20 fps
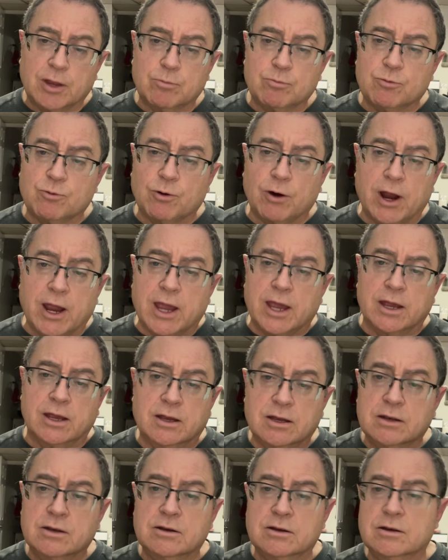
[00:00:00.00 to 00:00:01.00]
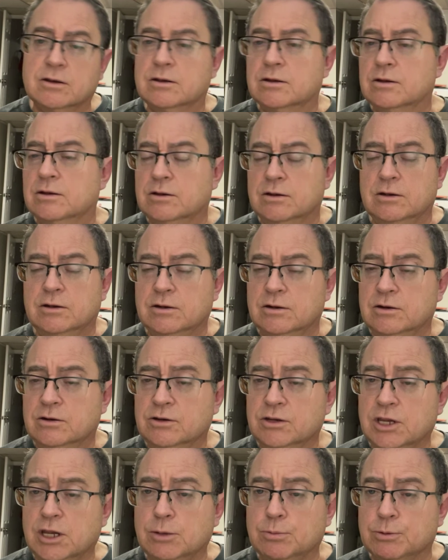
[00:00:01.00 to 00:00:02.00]
Pray
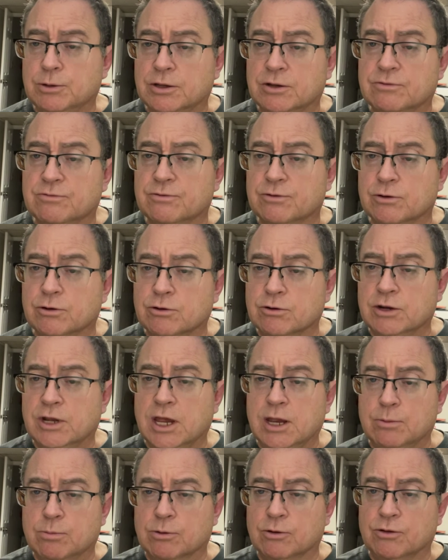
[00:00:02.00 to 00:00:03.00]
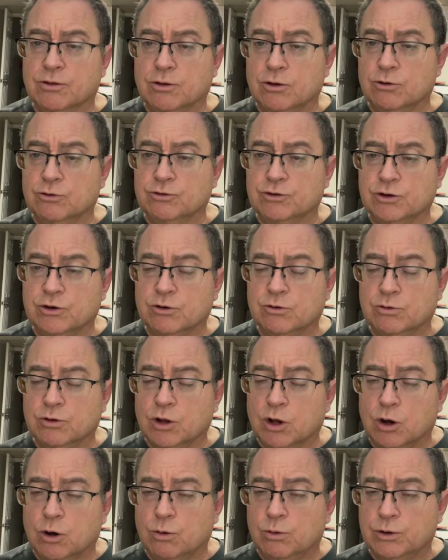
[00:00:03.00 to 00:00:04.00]
deeply for your neighbor, those that you
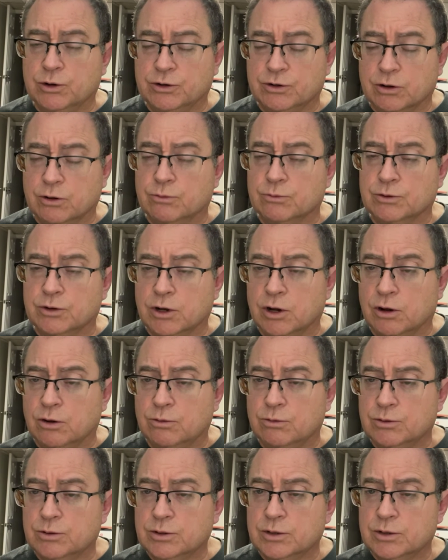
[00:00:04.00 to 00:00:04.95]
know and don't know.